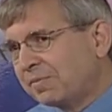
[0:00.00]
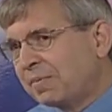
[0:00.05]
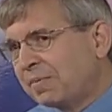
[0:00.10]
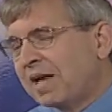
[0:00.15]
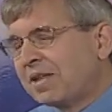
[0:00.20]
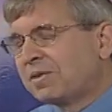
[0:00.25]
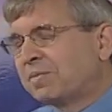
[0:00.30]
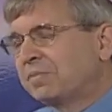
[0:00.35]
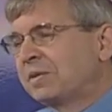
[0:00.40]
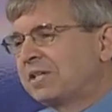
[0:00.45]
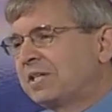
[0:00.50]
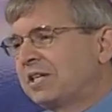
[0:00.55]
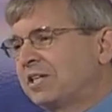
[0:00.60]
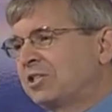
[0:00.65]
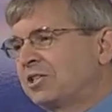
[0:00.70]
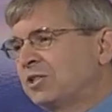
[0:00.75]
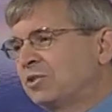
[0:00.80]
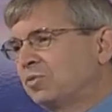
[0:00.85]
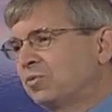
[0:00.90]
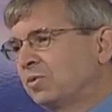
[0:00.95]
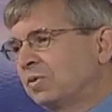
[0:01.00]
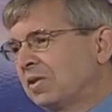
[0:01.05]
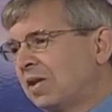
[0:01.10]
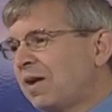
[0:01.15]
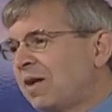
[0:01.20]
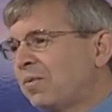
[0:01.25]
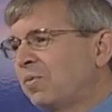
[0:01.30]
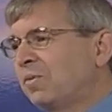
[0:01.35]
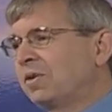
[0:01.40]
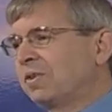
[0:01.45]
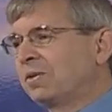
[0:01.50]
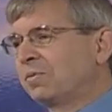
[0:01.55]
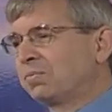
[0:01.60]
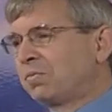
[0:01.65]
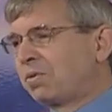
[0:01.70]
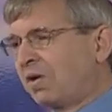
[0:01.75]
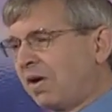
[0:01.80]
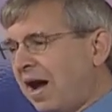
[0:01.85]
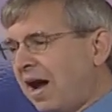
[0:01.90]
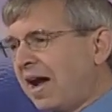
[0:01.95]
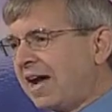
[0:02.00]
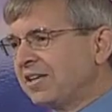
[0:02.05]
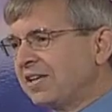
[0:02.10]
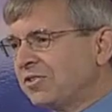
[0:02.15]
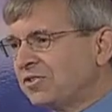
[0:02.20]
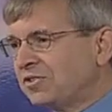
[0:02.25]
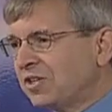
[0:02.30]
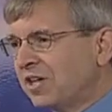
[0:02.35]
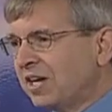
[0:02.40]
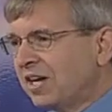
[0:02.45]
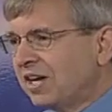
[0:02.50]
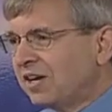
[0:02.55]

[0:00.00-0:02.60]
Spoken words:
mathematicians will not win the prize